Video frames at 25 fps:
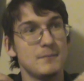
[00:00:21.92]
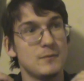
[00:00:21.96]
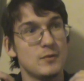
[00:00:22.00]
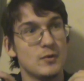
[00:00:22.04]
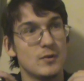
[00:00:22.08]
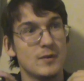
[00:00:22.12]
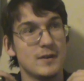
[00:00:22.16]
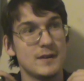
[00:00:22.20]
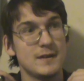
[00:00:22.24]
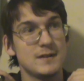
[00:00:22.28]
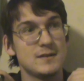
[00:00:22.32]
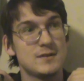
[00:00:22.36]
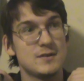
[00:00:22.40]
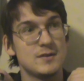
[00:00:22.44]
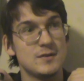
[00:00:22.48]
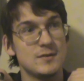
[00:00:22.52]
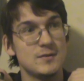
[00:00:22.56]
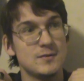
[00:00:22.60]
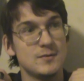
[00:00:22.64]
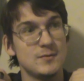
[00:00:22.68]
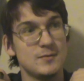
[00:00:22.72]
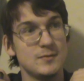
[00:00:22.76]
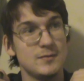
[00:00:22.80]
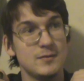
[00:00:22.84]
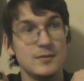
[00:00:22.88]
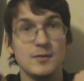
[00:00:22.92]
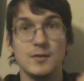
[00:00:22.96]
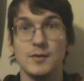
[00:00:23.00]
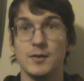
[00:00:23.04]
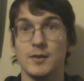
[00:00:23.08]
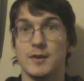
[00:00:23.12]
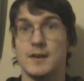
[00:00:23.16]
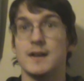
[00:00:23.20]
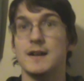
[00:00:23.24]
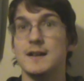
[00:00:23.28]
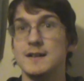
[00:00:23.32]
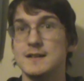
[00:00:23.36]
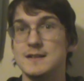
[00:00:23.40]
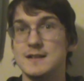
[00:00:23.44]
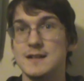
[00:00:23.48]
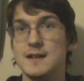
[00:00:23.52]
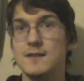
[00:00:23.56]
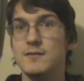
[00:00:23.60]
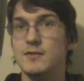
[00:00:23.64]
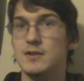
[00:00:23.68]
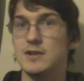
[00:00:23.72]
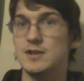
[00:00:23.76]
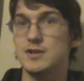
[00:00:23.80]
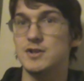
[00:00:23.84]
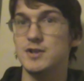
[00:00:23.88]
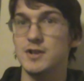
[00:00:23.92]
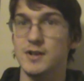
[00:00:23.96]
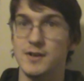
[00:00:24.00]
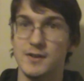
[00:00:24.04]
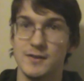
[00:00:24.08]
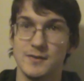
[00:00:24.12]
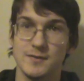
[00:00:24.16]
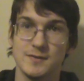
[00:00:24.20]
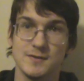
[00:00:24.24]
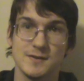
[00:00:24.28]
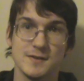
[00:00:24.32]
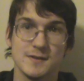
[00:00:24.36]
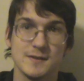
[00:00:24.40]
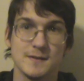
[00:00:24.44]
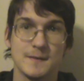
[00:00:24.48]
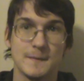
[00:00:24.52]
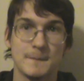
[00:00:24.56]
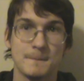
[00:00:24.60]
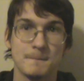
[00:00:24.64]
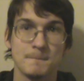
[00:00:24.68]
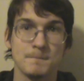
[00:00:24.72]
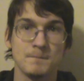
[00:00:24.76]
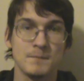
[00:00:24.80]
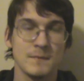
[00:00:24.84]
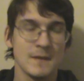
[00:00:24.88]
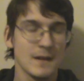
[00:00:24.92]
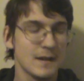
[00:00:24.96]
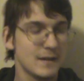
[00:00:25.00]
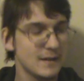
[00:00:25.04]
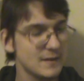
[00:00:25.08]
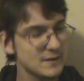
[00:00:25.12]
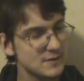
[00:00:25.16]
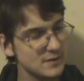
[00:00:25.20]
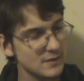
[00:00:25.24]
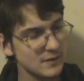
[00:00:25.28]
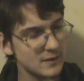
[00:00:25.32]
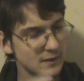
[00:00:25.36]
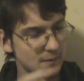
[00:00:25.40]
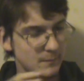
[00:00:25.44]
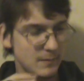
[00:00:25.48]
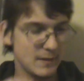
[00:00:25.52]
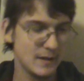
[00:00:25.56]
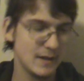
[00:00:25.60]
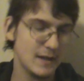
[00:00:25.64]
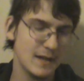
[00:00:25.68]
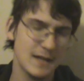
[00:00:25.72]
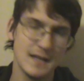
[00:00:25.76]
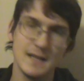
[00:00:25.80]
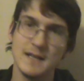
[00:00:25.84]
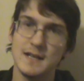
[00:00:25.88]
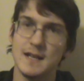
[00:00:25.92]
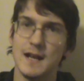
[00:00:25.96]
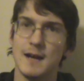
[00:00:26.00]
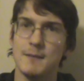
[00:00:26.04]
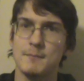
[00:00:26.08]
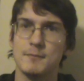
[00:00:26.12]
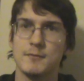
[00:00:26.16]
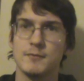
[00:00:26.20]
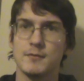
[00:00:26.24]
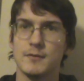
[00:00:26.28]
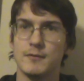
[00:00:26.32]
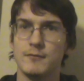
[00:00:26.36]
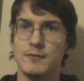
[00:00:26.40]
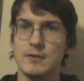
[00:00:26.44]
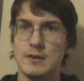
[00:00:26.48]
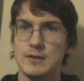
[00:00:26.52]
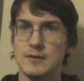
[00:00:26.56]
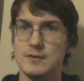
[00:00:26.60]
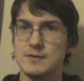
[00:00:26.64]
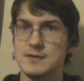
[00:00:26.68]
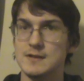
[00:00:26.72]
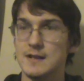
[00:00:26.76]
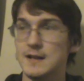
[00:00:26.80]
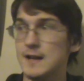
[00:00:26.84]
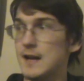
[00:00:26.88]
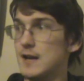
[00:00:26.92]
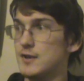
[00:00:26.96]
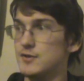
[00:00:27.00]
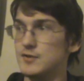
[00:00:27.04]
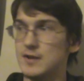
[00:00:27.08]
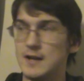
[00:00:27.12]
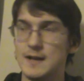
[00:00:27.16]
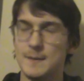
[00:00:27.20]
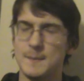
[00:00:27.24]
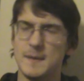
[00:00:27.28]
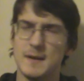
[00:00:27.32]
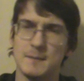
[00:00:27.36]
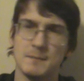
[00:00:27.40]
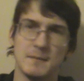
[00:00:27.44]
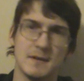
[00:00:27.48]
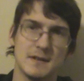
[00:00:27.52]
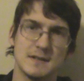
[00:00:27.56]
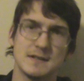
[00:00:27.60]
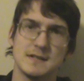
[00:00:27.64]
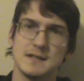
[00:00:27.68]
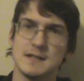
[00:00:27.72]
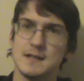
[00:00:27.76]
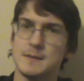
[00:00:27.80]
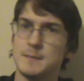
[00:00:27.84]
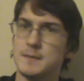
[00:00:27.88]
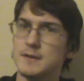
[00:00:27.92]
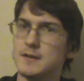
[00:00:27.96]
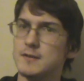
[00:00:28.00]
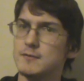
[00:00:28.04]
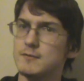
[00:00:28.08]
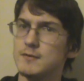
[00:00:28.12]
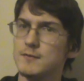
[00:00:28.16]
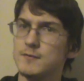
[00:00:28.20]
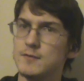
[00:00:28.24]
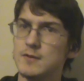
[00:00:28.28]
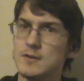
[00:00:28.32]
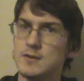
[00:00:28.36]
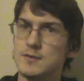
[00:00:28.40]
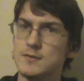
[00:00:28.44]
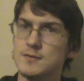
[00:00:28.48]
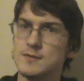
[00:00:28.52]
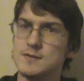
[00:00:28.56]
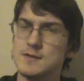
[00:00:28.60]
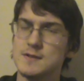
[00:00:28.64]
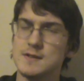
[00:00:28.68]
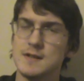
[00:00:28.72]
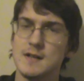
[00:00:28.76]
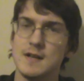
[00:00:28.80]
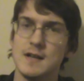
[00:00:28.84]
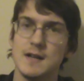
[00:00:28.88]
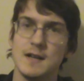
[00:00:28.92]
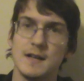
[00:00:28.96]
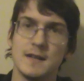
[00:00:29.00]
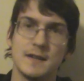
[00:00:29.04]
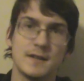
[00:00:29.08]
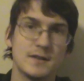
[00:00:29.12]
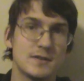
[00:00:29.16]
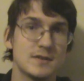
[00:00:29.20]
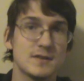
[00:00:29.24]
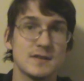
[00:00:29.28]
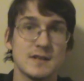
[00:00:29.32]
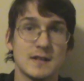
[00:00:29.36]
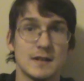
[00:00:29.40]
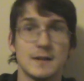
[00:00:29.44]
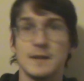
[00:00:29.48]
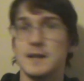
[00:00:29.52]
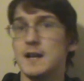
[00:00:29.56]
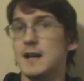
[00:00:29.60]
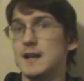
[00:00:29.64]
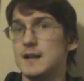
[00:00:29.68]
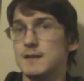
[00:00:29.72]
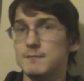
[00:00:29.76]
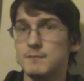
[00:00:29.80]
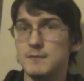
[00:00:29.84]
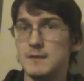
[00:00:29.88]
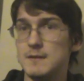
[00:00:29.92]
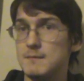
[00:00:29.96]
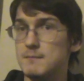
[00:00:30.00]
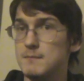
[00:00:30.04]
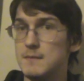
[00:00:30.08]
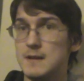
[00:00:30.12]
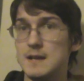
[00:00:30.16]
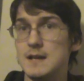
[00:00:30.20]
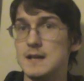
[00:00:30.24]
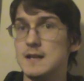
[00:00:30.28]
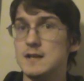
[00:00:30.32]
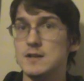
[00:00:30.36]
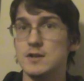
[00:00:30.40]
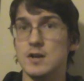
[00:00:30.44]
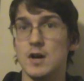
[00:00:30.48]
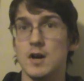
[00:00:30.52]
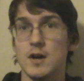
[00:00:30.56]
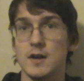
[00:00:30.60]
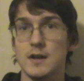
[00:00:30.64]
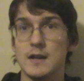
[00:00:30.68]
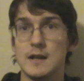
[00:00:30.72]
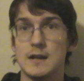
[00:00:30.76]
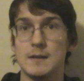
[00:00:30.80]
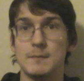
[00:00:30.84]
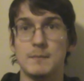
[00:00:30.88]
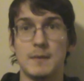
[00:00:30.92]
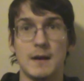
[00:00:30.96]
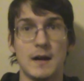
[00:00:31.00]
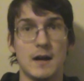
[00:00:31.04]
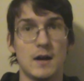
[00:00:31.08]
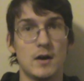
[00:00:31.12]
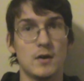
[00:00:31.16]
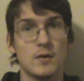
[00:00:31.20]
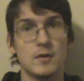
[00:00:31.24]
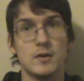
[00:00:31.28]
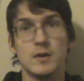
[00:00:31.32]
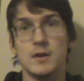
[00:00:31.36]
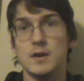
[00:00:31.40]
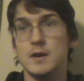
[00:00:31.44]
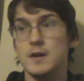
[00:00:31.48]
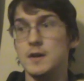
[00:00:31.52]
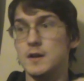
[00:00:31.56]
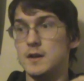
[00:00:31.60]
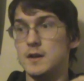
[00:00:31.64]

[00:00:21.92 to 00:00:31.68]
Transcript: going to look at TV shows. These aren't going to be in-depth reviews like I try to make my cinnamon reviews. They're just going to kind of be me talking about,